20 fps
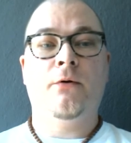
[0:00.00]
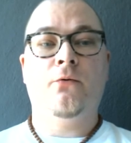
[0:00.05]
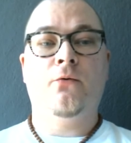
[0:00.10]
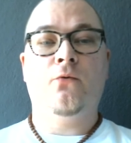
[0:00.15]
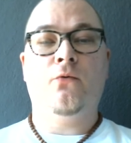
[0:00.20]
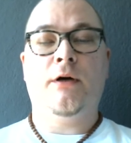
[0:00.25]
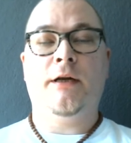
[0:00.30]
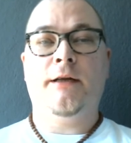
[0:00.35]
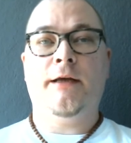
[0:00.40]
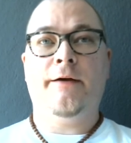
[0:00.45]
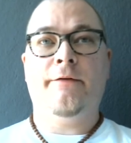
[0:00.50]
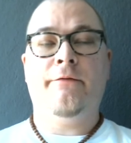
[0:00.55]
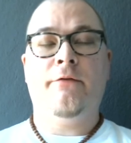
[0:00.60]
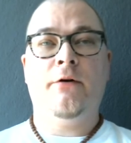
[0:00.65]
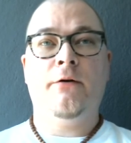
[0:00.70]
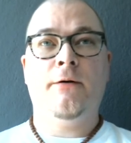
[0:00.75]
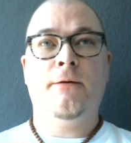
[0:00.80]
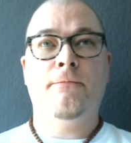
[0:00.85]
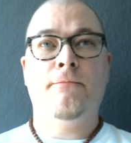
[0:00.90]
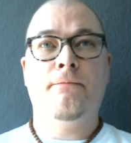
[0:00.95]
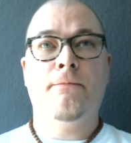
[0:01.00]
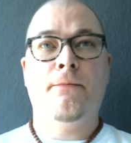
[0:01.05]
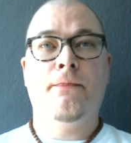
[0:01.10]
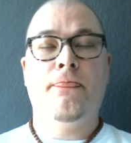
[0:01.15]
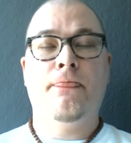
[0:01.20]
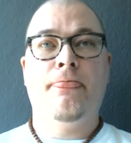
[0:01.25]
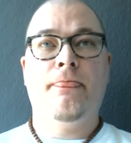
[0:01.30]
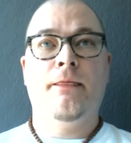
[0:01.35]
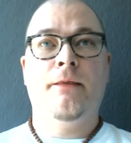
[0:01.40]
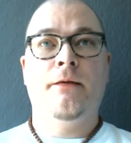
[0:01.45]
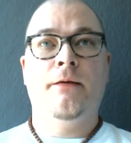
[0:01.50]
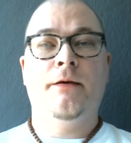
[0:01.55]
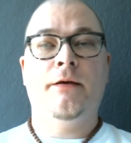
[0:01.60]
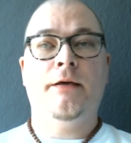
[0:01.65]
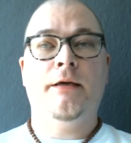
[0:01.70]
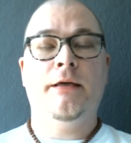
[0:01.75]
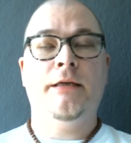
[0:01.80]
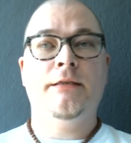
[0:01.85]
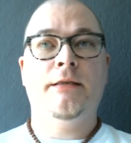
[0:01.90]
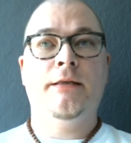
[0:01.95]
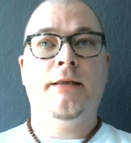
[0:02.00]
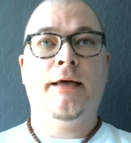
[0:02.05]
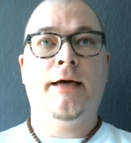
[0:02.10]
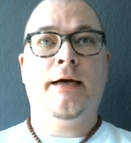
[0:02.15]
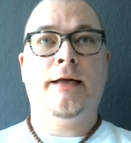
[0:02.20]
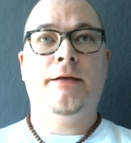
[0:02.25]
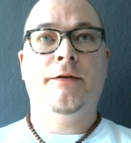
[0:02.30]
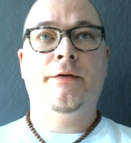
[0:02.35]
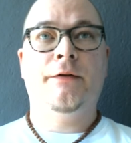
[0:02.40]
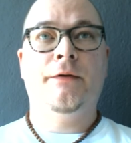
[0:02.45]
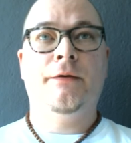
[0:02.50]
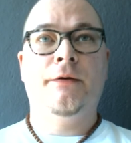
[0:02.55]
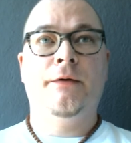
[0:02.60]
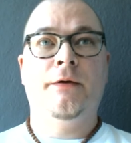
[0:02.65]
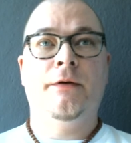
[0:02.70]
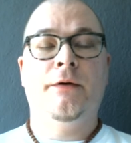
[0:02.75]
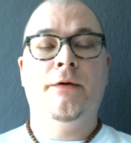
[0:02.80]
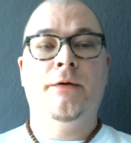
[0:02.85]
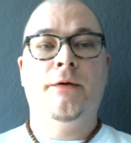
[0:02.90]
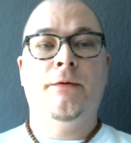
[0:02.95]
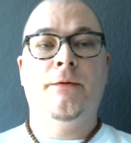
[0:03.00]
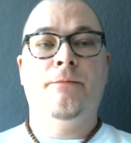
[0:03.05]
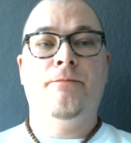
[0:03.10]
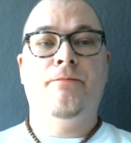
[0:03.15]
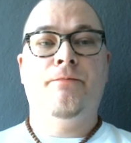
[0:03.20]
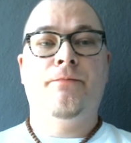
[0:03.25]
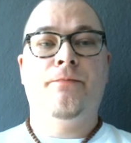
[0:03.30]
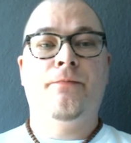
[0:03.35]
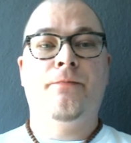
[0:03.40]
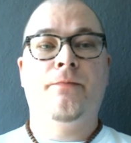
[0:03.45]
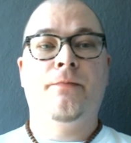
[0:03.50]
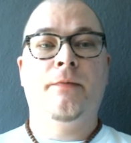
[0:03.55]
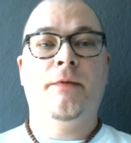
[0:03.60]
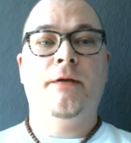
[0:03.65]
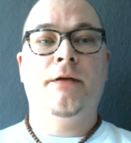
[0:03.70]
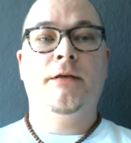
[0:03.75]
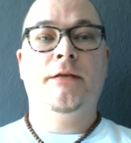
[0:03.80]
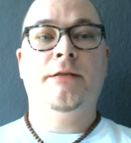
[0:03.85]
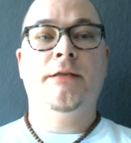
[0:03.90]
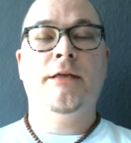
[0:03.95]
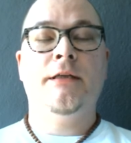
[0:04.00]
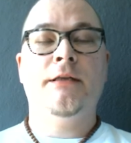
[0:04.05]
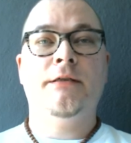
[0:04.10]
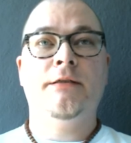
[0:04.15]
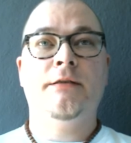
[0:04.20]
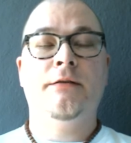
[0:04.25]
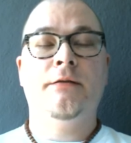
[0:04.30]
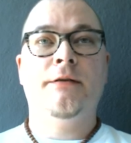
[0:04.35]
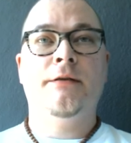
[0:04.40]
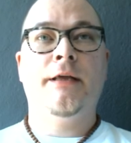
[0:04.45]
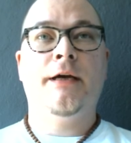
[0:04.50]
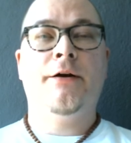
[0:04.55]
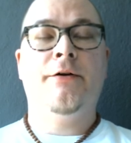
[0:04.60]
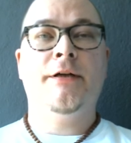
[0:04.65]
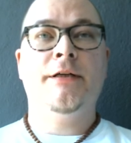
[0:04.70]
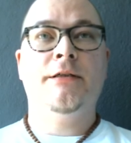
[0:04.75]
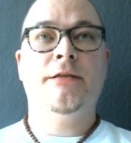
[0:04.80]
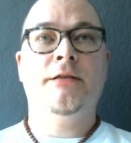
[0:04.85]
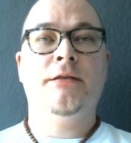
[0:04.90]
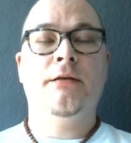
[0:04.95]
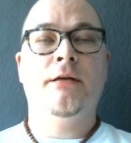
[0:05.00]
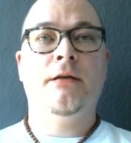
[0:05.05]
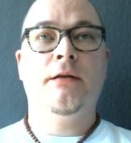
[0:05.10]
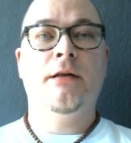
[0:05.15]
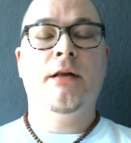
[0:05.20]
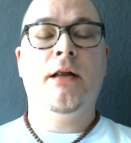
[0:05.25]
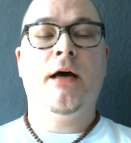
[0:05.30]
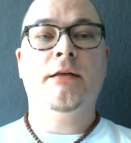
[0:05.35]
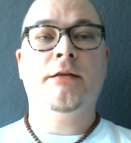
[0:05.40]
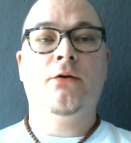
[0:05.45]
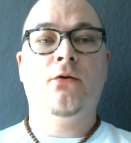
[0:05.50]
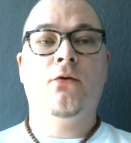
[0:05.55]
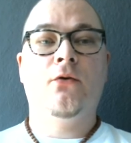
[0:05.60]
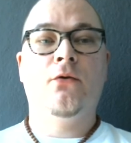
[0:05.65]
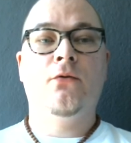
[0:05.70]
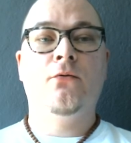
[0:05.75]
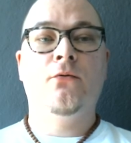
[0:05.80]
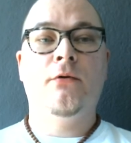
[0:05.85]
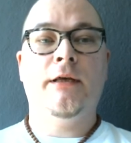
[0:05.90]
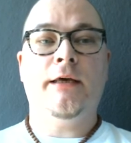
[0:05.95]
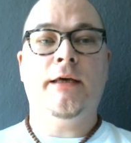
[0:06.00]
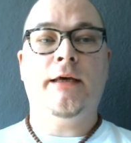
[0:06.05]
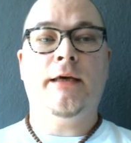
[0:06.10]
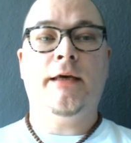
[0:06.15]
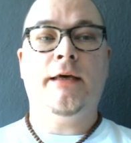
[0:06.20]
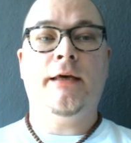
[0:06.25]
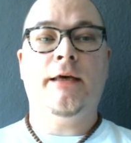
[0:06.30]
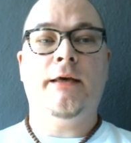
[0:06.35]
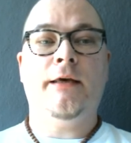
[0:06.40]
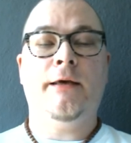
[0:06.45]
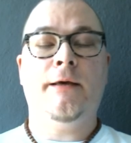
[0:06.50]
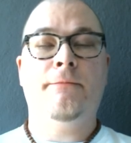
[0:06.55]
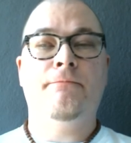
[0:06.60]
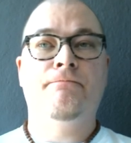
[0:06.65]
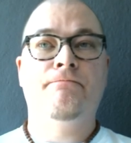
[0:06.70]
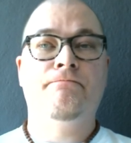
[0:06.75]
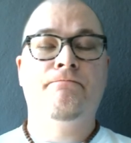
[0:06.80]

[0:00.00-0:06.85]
whatever, is that since there is not only a